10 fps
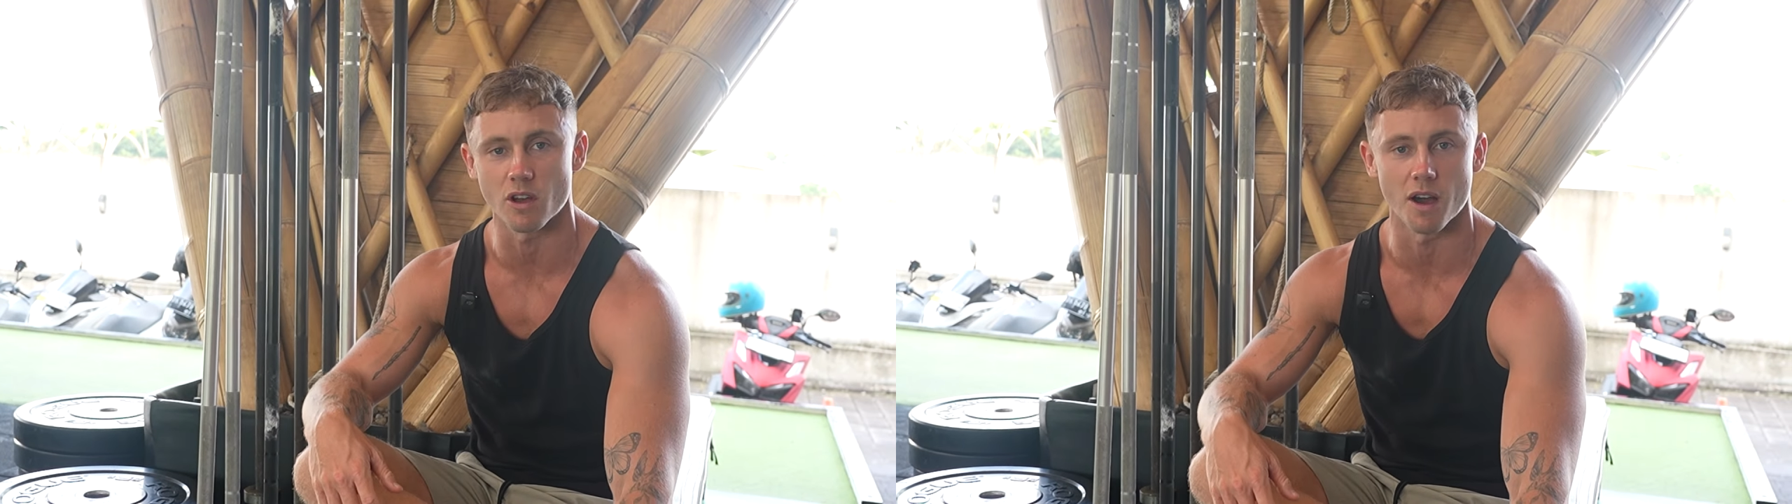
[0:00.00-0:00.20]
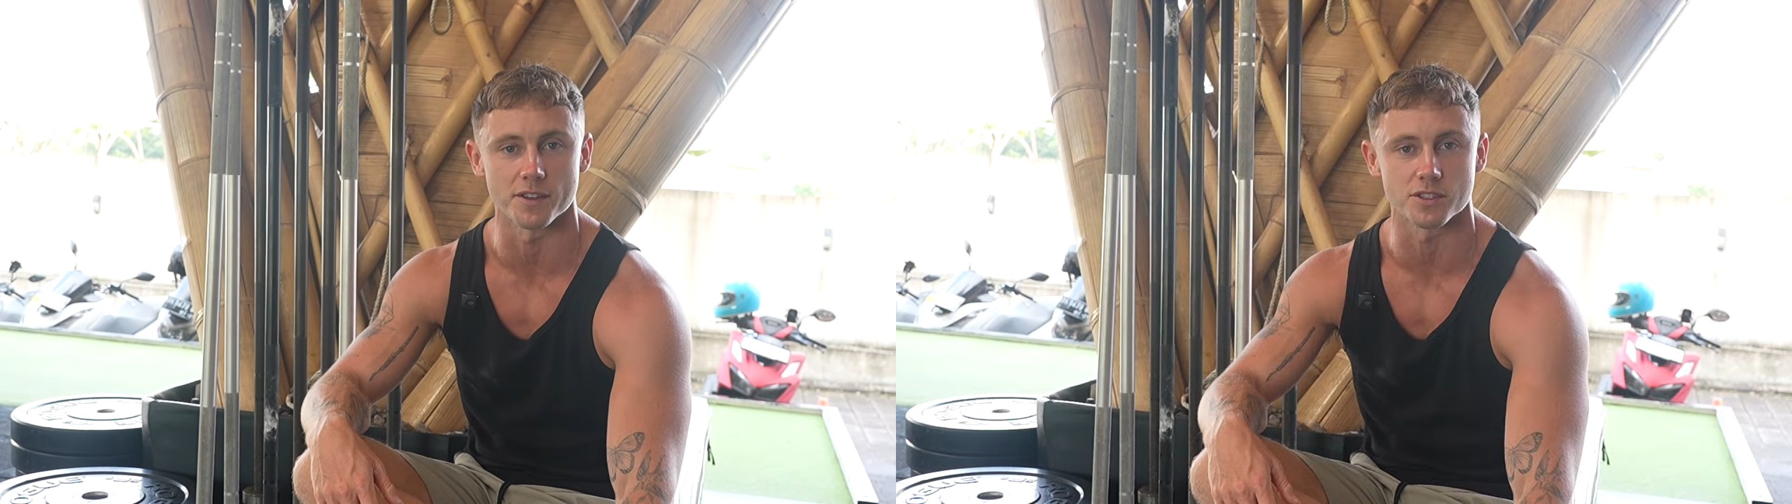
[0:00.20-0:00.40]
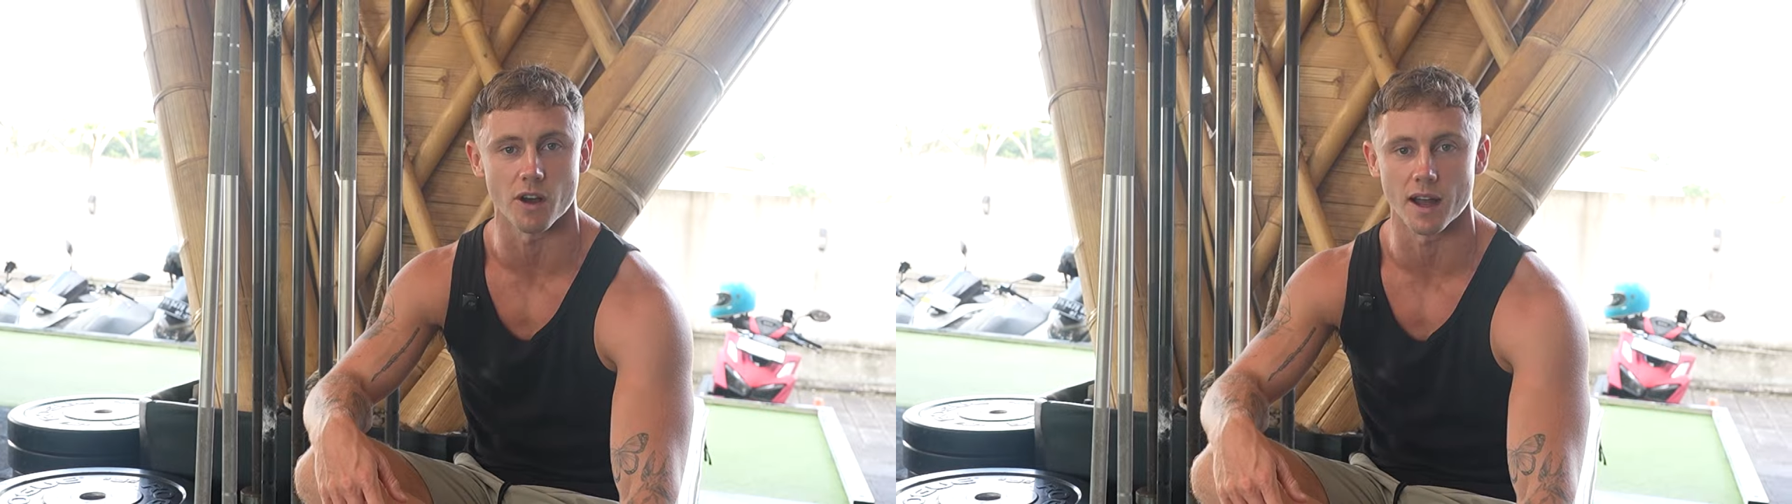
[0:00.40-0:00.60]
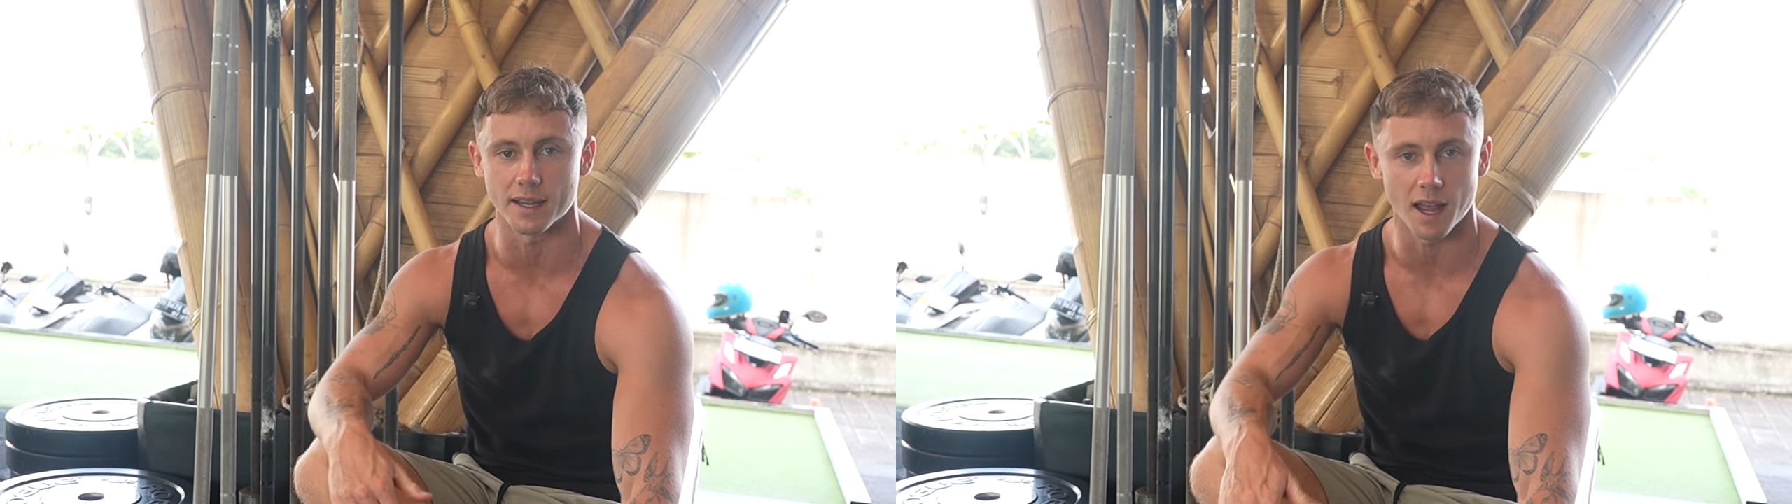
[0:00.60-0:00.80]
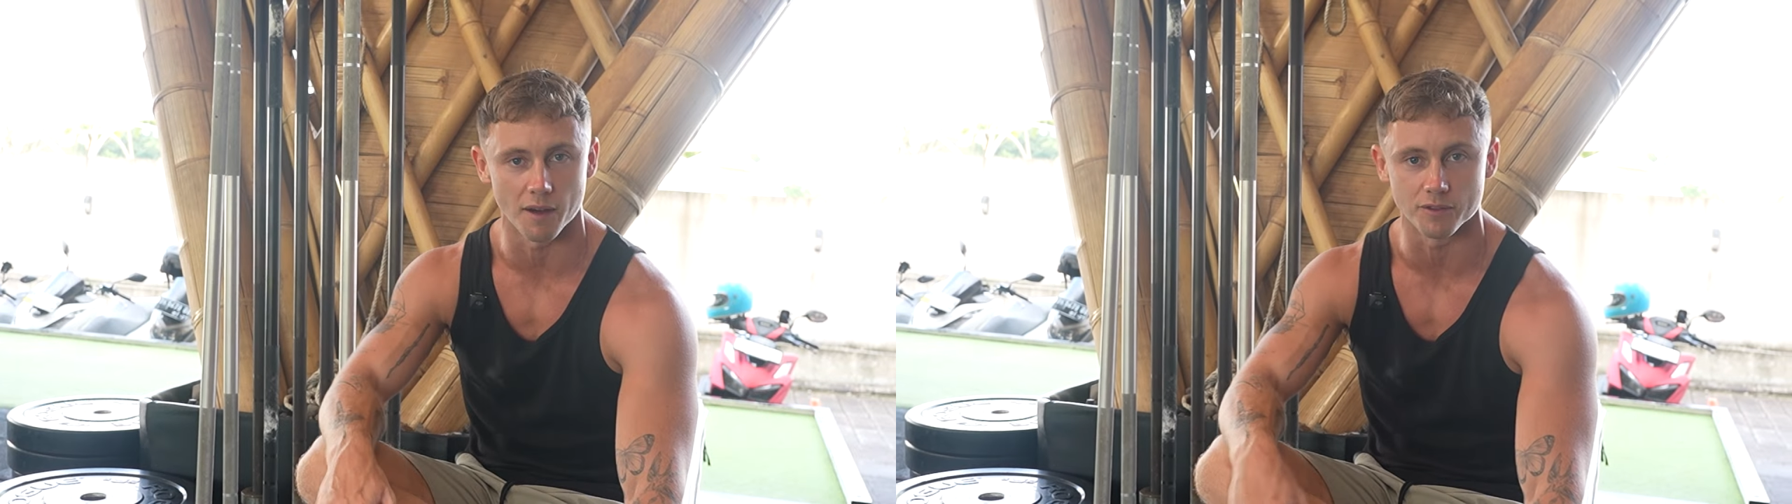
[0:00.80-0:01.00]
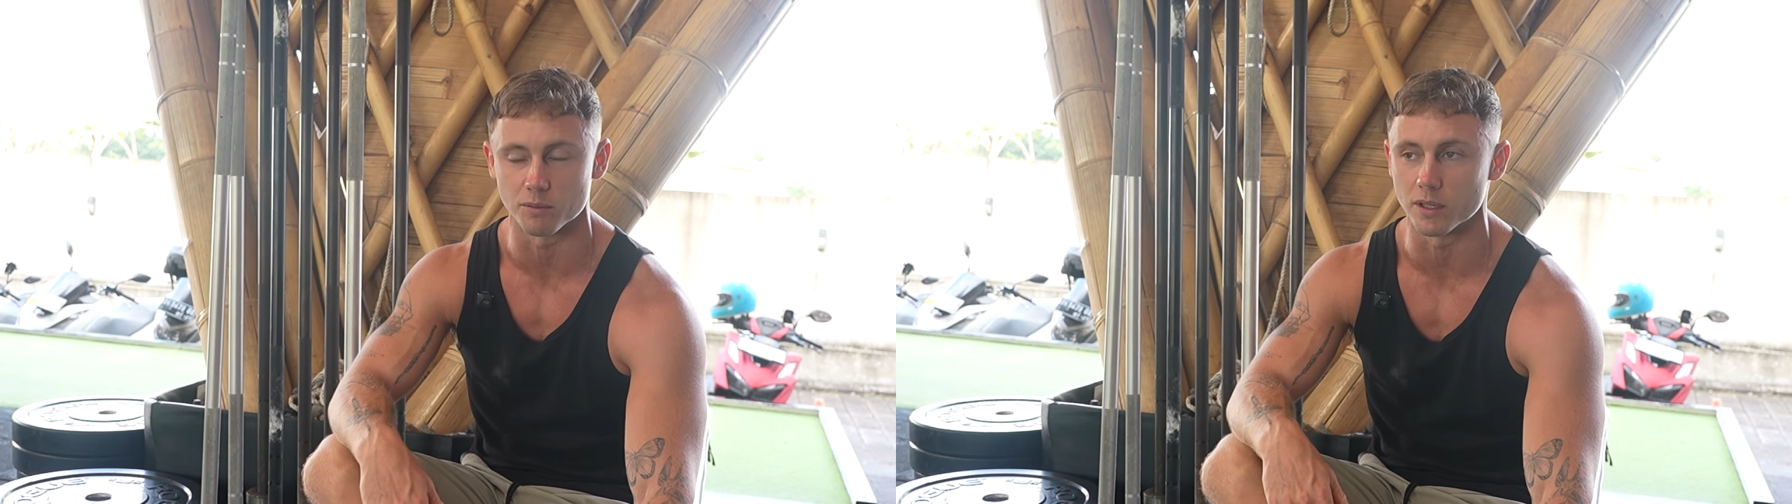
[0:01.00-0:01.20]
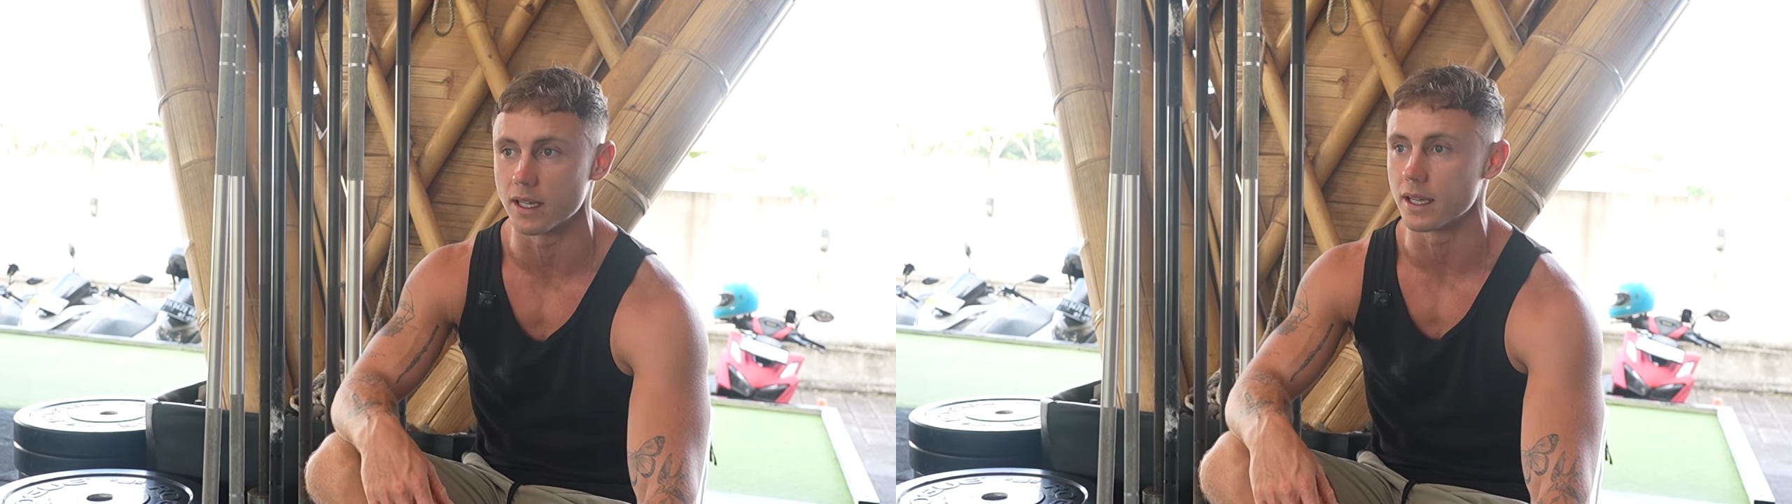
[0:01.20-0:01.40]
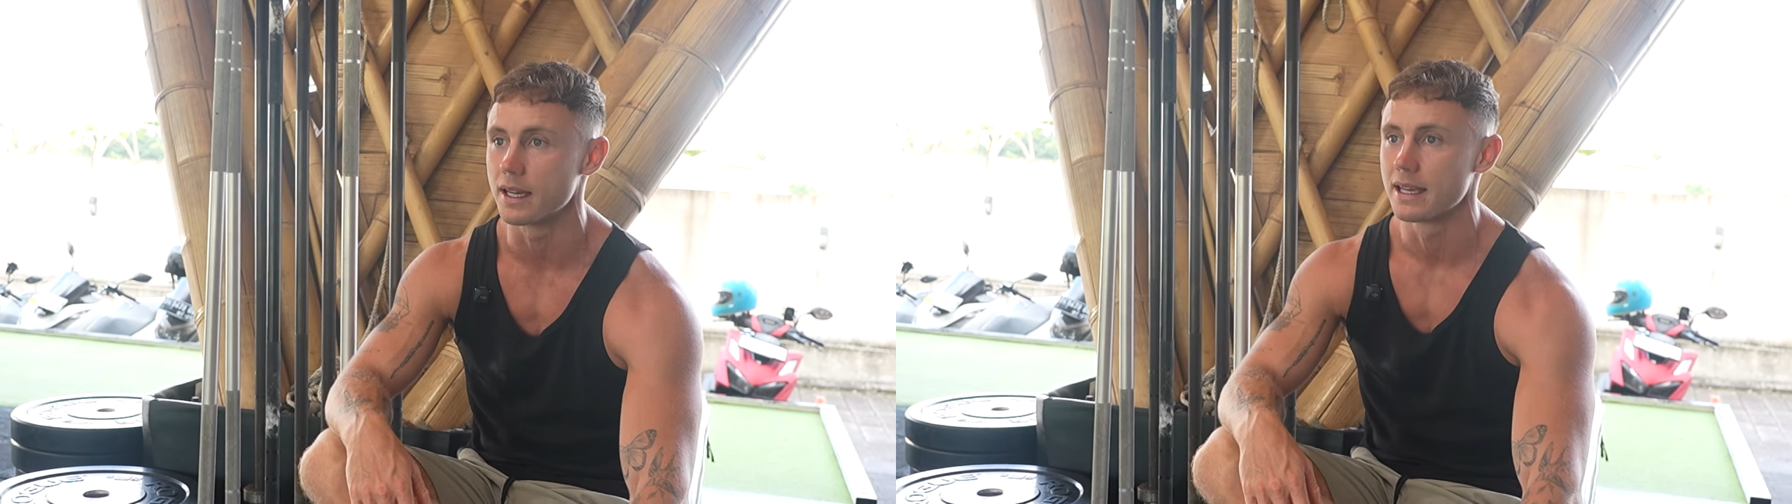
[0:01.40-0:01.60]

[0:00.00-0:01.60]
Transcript: either side comfortably,